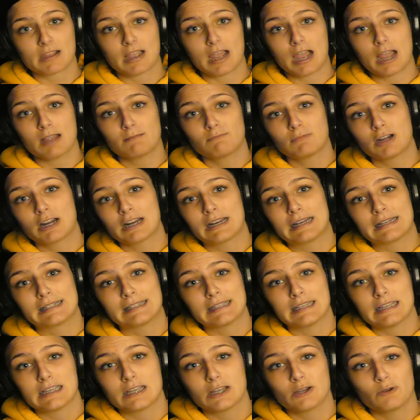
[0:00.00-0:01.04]
I'm ready to
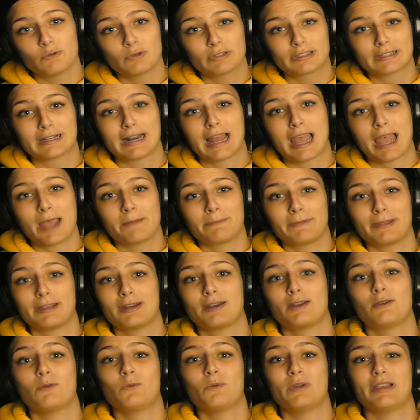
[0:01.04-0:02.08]
see what's gonna
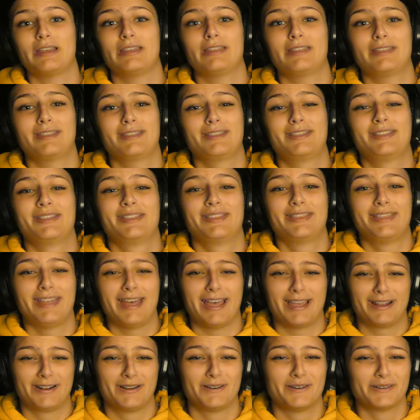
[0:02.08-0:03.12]
happen with
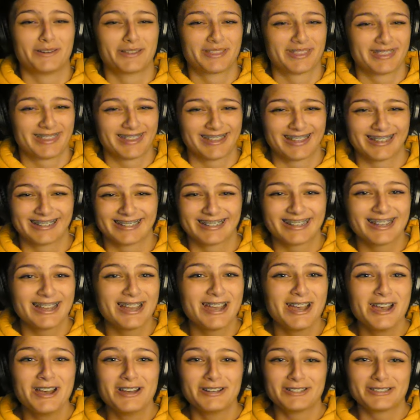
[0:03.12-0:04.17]
that whole thing.
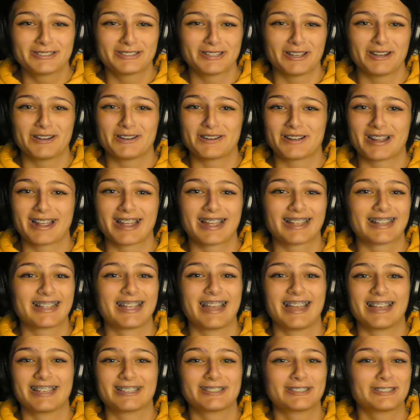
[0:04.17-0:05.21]
So I
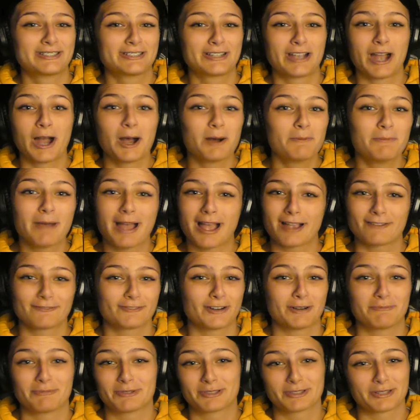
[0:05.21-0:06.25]
guess come back for
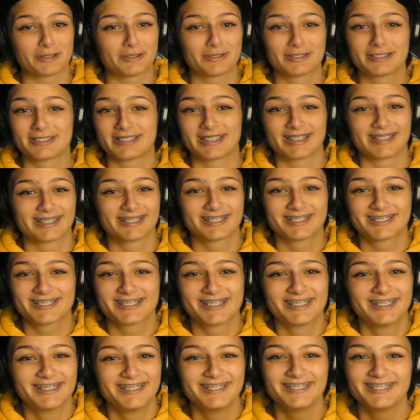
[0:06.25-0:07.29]
episode
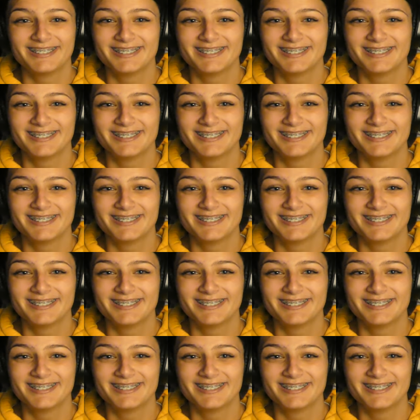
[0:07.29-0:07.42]
6.